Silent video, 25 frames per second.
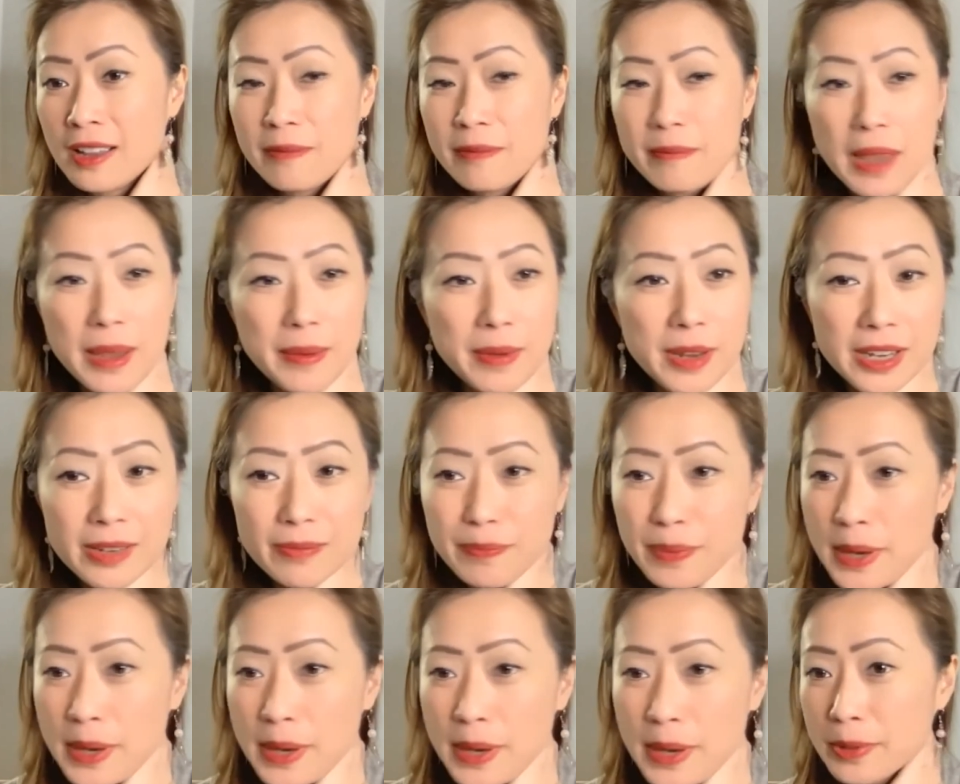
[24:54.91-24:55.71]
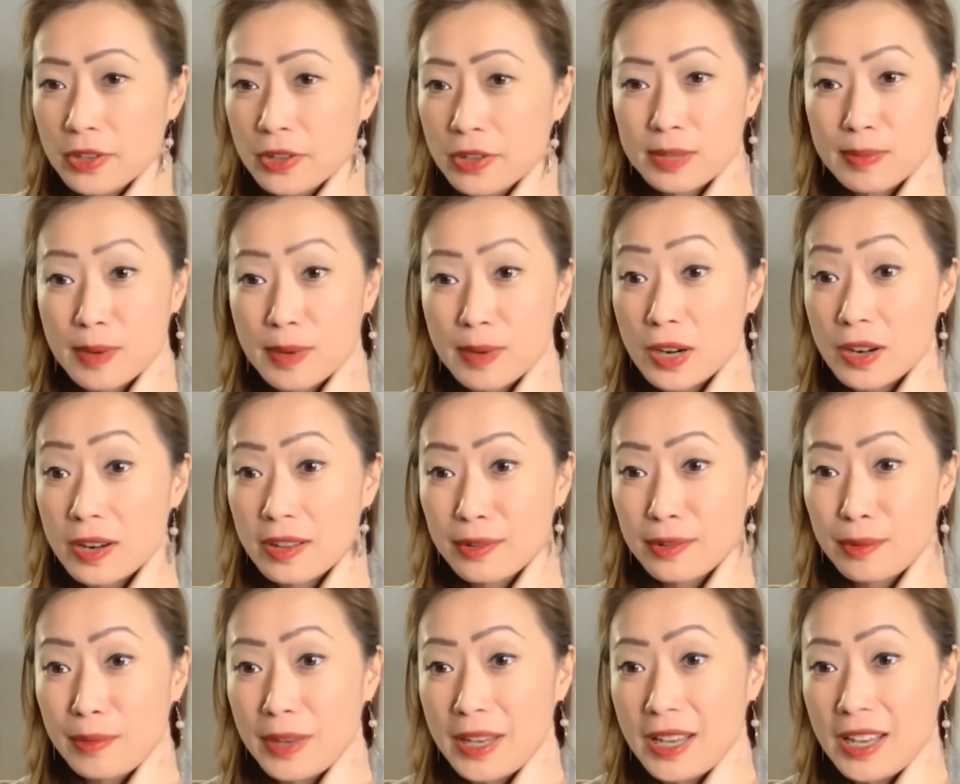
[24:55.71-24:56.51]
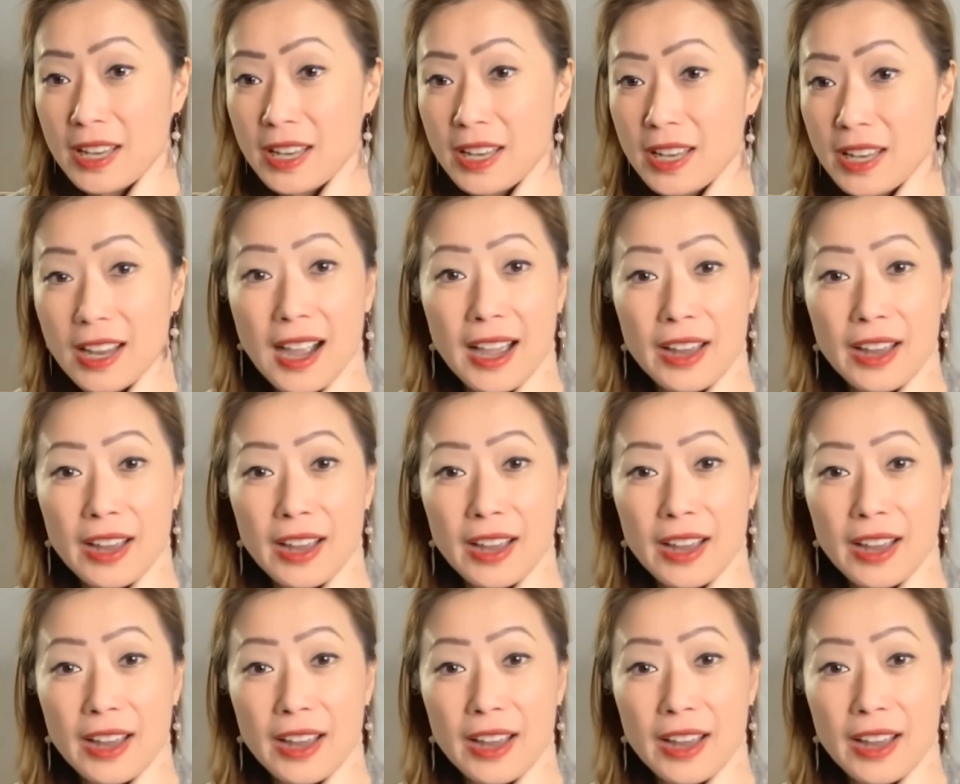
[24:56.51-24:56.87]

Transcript: Maybe people are smarter than me.